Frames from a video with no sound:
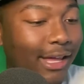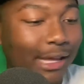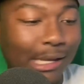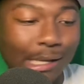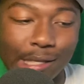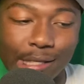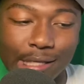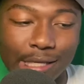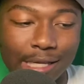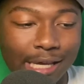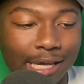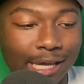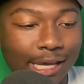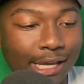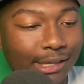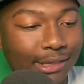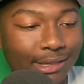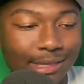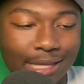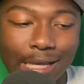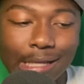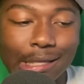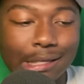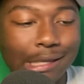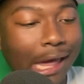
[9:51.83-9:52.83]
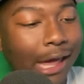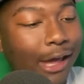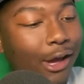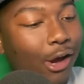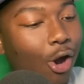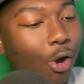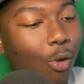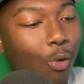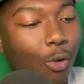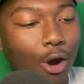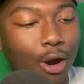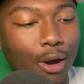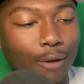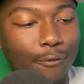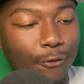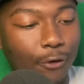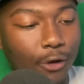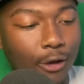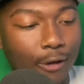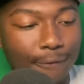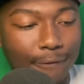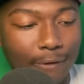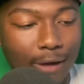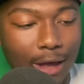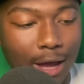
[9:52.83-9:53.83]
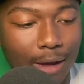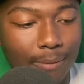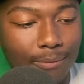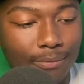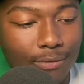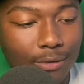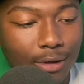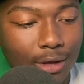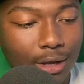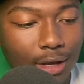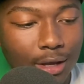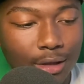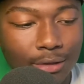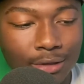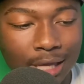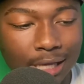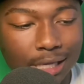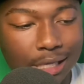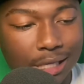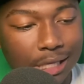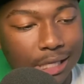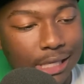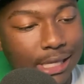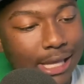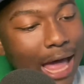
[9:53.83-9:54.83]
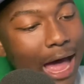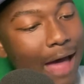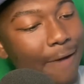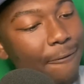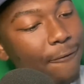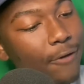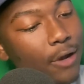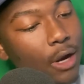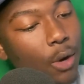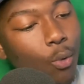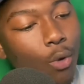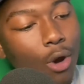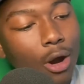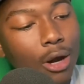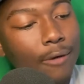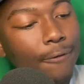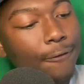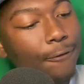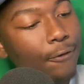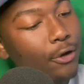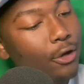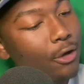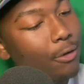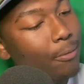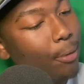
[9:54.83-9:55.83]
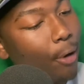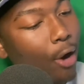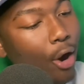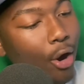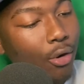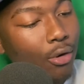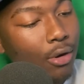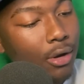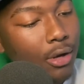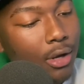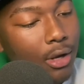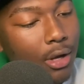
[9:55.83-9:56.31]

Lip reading: see, this ain't going to work for you, fam. This is not going to work for you, bro.